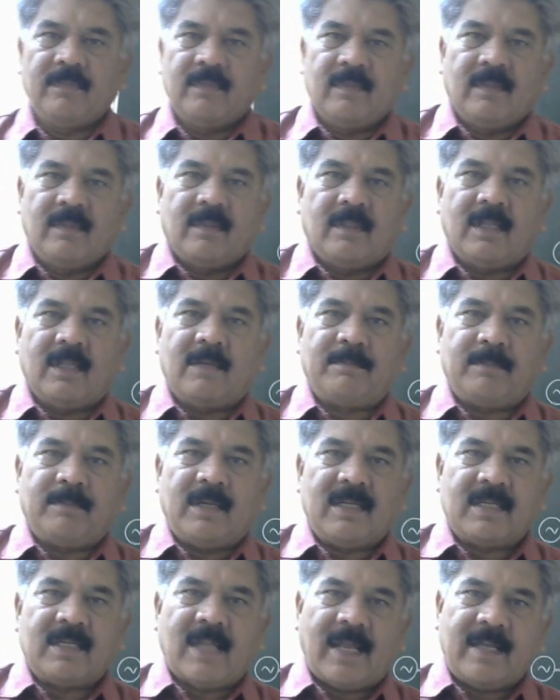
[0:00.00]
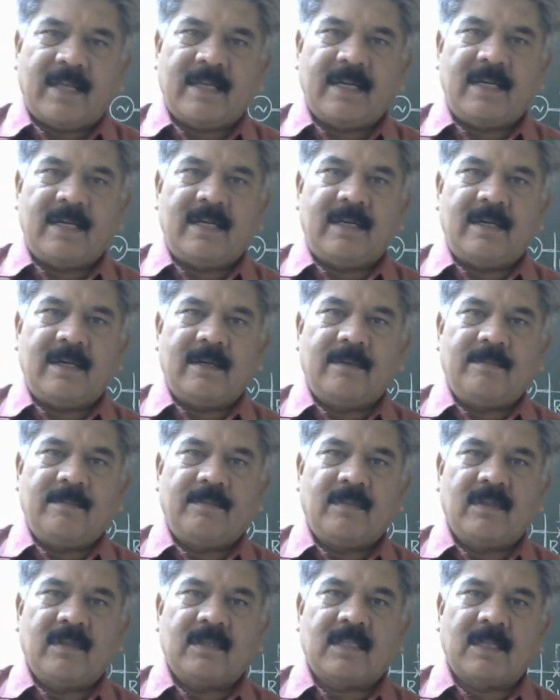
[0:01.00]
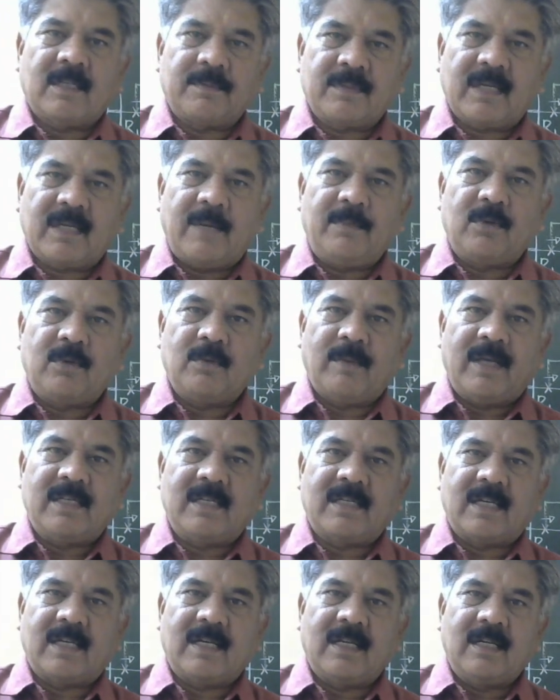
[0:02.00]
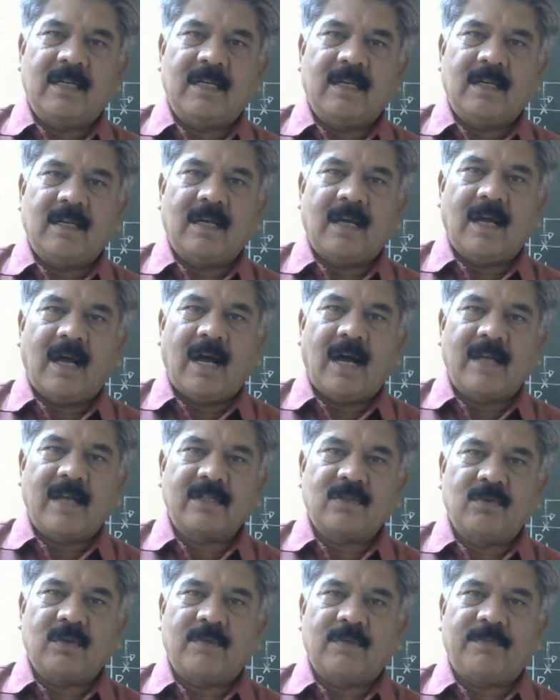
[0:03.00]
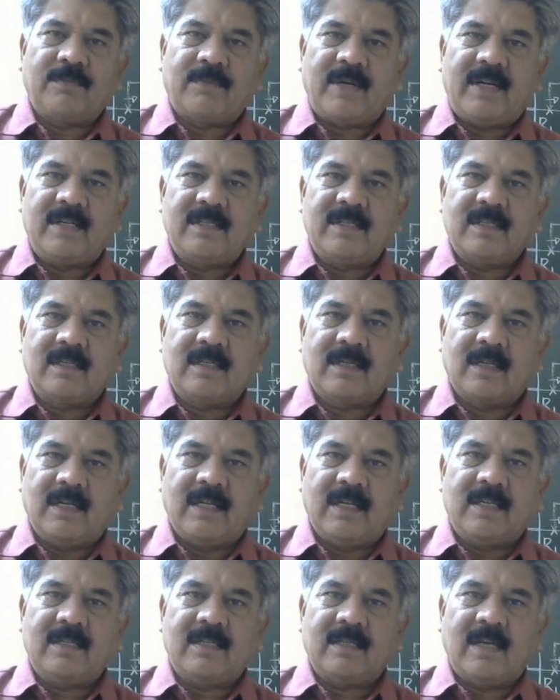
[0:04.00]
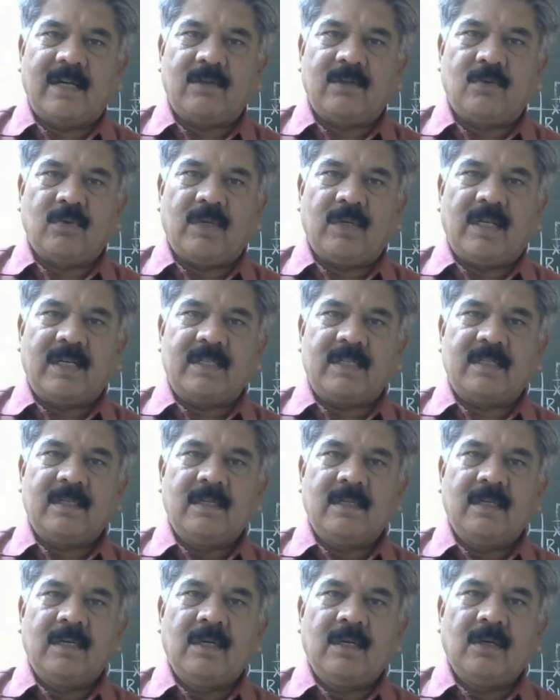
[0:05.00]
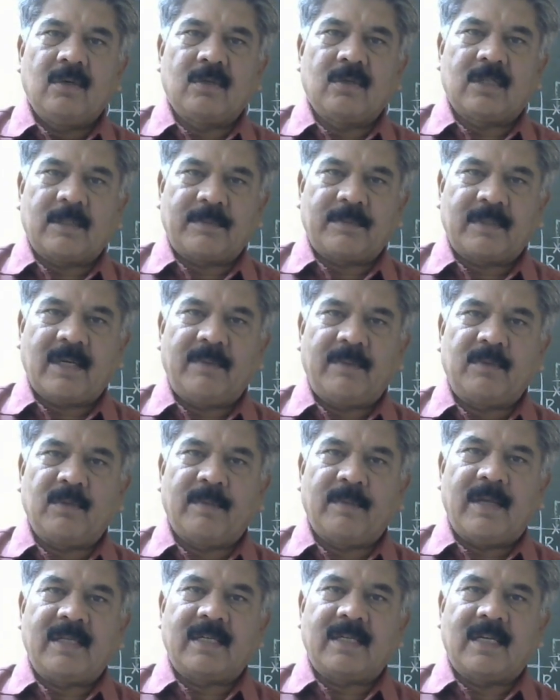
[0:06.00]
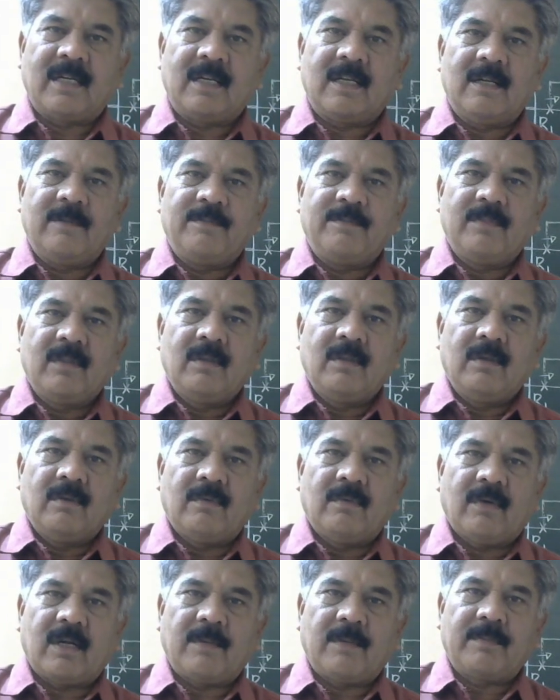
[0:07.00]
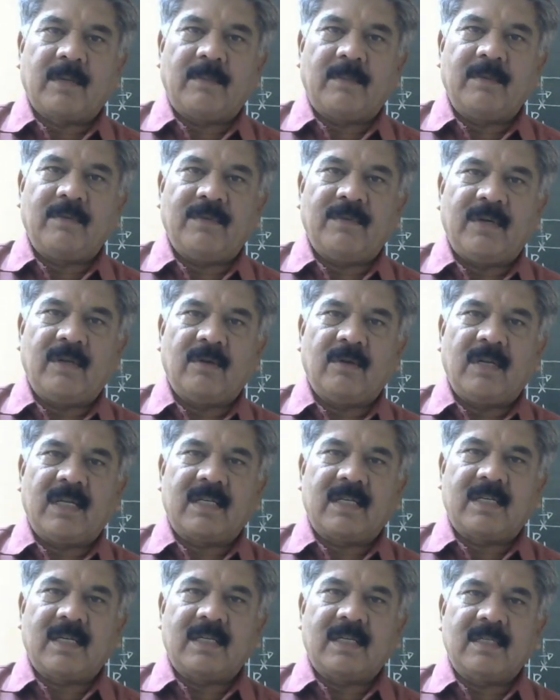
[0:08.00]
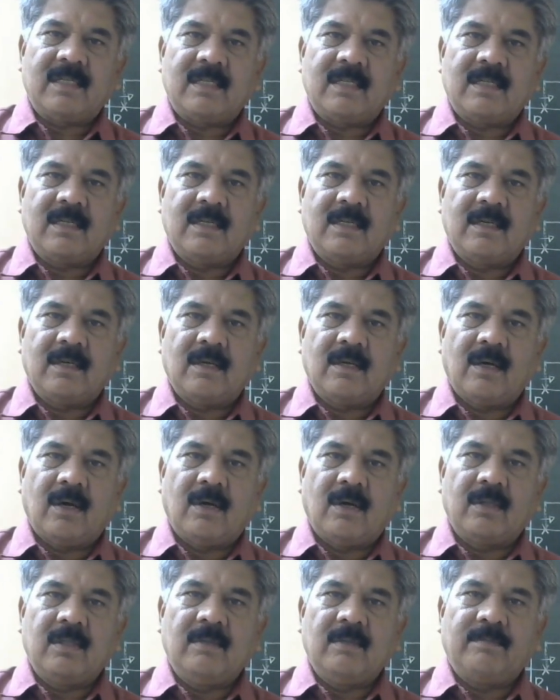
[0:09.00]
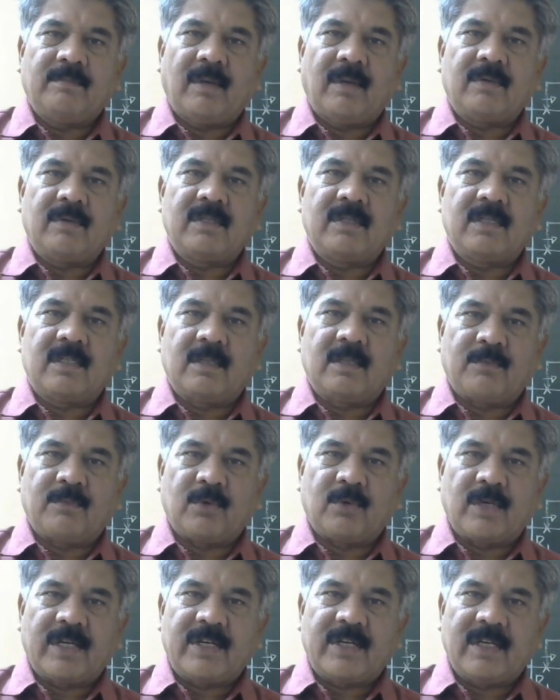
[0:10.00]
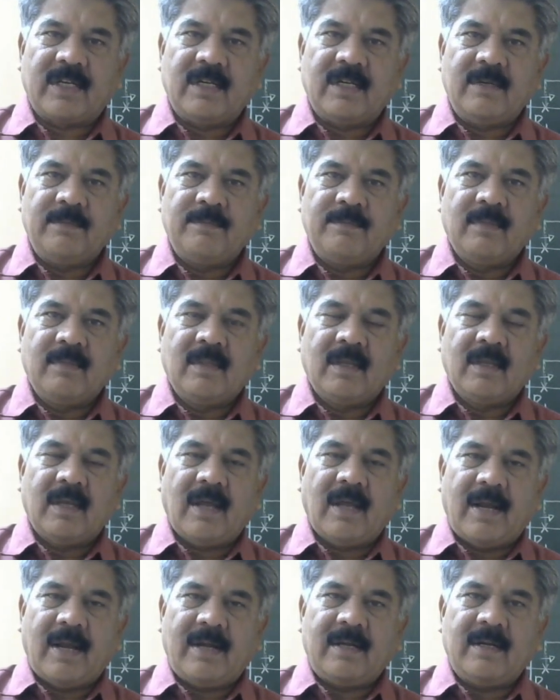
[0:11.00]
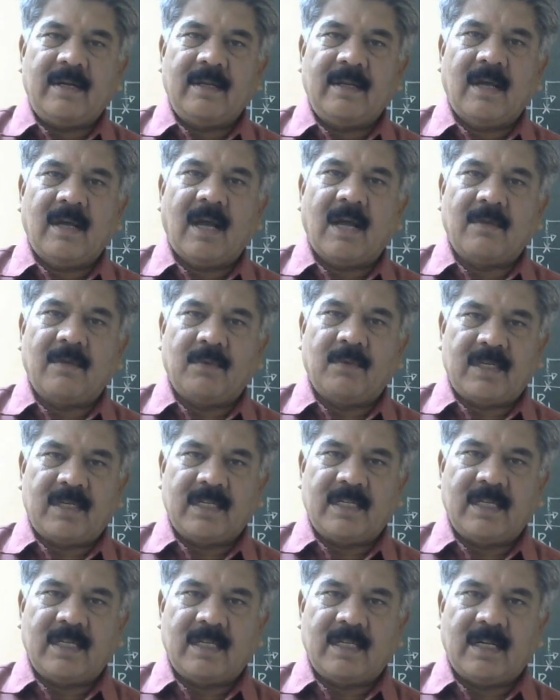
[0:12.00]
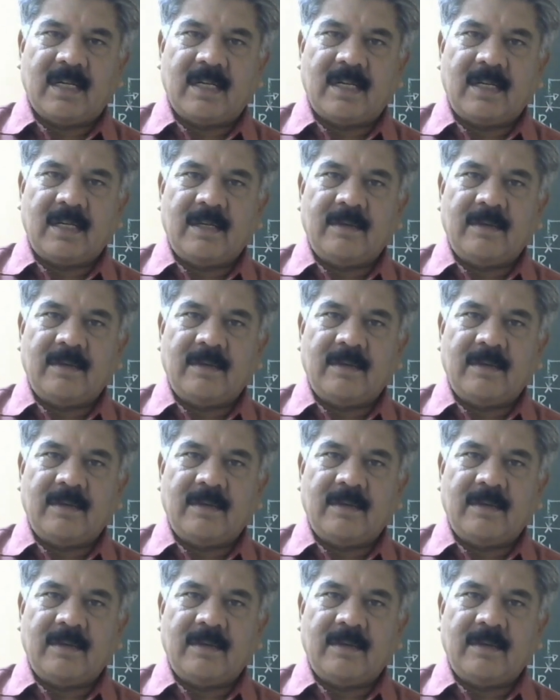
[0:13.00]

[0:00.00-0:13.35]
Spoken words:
then please like it, subscribe to my channel, ask your friends, colleagues and juniors to subscribe to my channel for upcoming video lectures on power system protection and high voltage engineering.